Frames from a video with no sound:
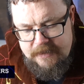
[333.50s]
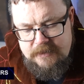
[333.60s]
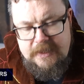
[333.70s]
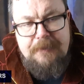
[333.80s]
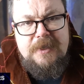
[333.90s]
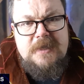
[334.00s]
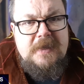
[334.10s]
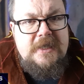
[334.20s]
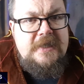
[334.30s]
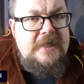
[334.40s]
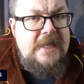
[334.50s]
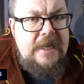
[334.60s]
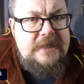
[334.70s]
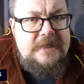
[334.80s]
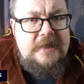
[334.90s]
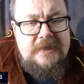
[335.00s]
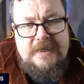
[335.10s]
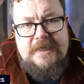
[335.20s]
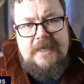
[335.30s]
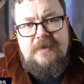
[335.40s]
Well, that brings me to the next
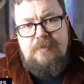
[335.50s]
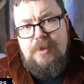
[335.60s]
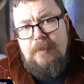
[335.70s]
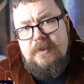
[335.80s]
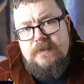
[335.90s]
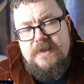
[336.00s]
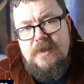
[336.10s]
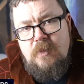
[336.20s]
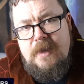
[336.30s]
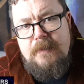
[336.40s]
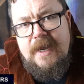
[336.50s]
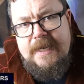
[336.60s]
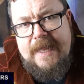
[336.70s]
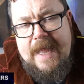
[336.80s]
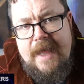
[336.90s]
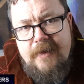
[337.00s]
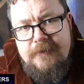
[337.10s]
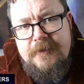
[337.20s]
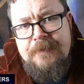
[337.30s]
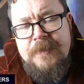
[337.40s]
set of problems that one might
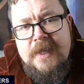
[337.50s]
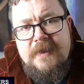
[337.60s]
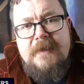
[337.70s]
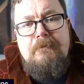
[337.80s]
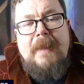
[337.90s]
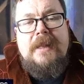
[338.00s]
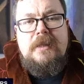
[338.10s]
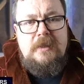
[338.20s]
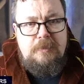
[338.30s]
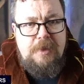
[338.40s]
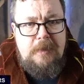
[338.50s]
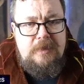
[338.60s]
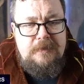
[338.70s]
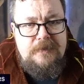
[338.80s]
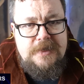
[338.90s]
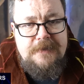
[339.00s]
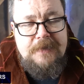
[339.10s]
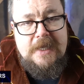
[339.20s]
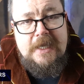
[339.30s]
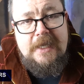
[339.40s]
have. The mental problems.
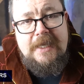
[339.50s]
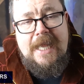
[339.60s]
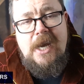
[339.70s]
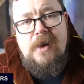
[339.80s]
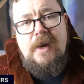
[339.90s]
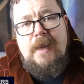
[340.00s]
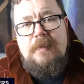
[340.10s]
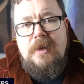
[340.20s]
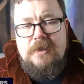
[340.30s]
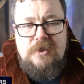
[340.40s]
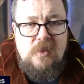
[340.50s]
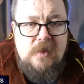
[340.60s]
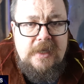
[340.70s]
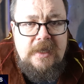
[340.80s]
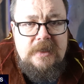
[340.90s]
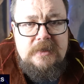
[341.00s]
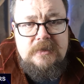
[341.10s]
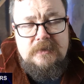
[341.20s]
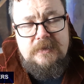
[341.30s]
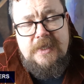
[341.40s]
Now, I'm not
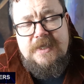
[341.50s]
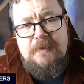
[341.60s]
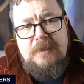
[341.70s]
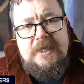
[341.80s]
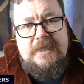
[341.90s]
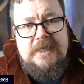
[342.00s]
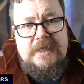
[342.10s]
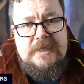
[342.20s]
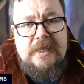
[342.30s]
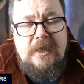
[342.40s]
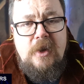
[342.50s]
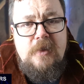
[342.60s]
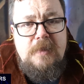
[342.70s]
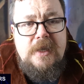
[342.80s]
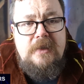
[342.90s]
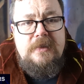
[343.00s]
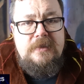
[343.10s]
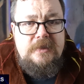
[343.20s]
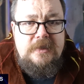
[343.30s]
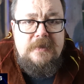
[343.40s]
talking disabilities that go
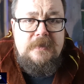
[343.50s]
beyond,